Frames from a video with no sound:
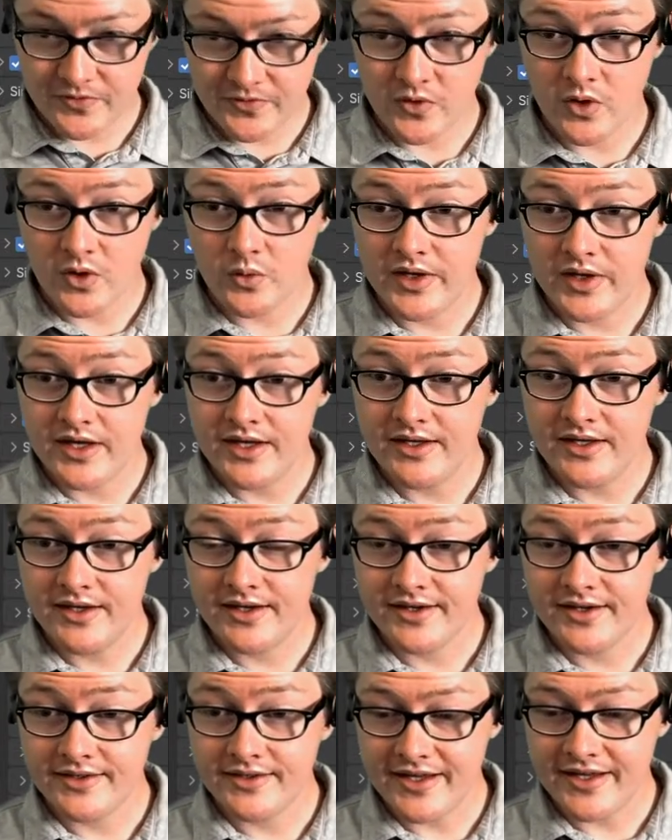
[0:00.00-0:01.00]
we
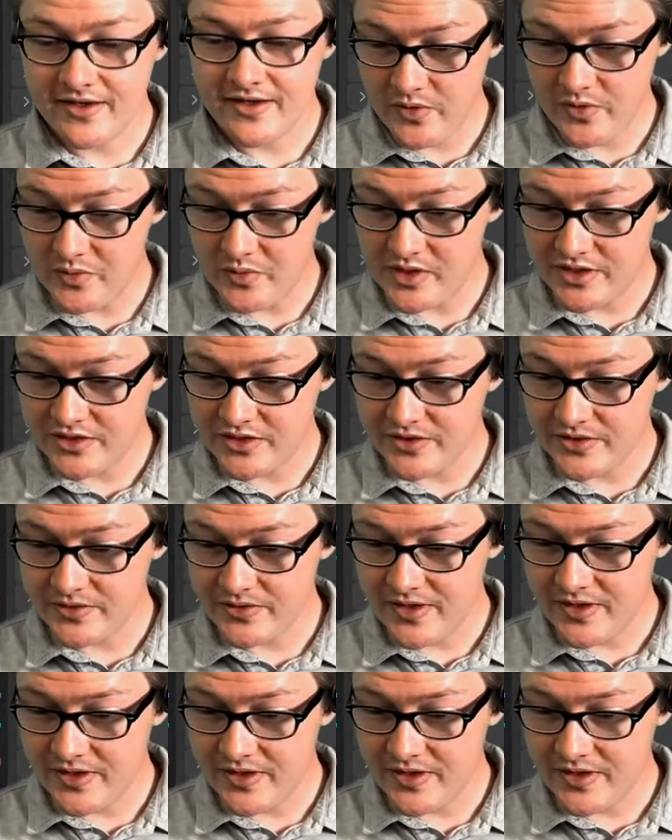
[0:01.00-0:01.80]
like if we were to